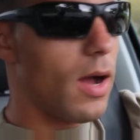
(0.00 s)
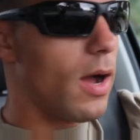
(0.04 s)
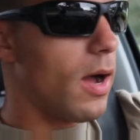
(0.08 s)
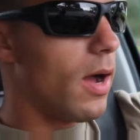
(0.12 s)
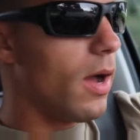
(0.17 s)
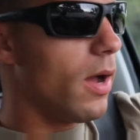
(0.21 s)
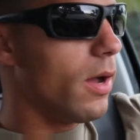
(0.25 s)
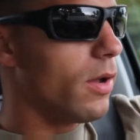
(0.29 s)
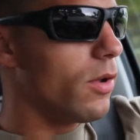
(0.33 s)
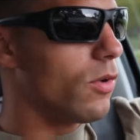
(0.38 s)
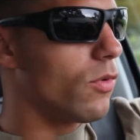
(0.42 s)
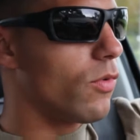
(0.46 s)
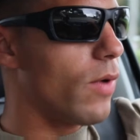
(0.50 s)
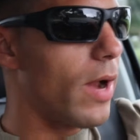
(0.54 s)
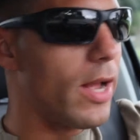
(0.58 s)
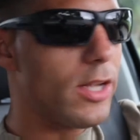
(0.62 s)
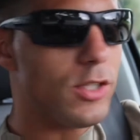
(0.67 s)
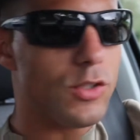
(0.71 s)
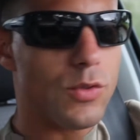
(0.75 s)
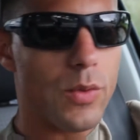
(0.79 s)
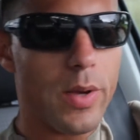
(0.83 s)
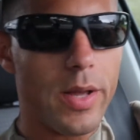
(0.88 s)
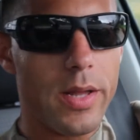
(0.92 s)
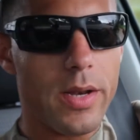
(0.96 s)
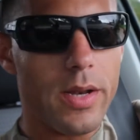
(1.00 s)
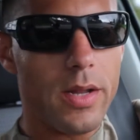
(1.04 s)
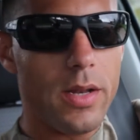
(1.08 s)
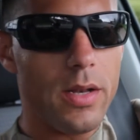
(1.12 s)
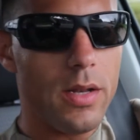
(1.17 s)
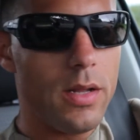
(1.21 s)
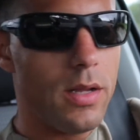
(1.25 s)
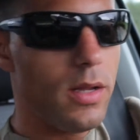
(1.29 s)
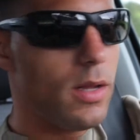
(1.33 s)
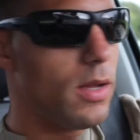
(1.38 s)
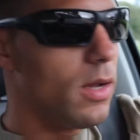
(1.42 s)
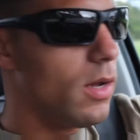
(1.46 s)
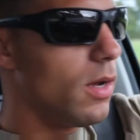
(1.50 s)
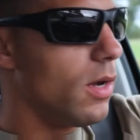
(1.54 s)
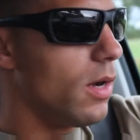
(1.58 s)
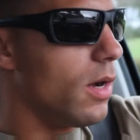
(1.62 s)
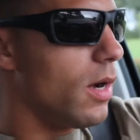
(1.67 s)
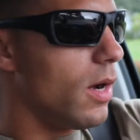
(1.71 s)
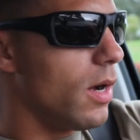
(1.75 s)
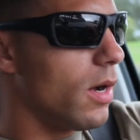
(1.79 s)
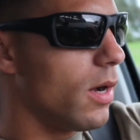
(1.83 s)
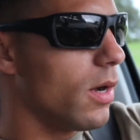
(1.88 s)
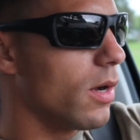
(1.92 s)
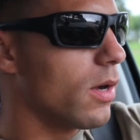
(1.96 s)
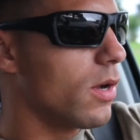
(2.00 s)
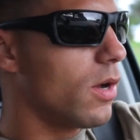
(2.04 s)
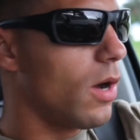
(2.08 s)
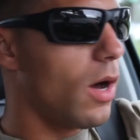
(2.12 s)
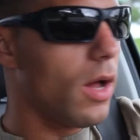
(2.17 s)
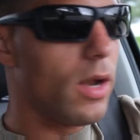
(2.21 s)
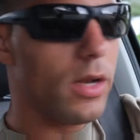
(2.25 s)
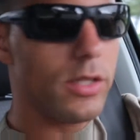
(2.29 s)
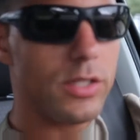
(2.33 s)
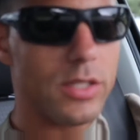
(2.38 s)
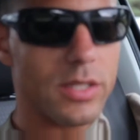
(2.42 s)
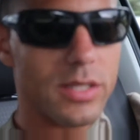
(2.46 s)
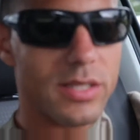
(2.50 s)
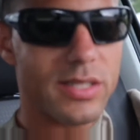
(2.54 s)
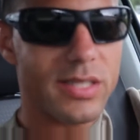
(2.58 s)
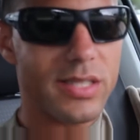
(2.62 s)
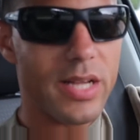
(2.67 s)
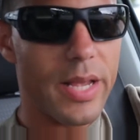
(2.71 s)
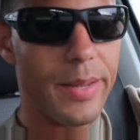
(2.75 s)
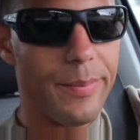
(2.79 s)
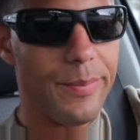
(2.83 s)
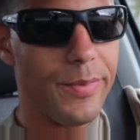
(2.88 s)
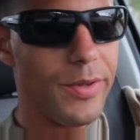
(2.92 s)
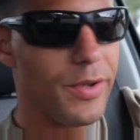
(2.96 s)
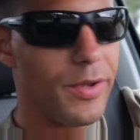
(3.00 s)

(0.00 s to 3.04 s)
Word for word: uh, graduated uh, college the same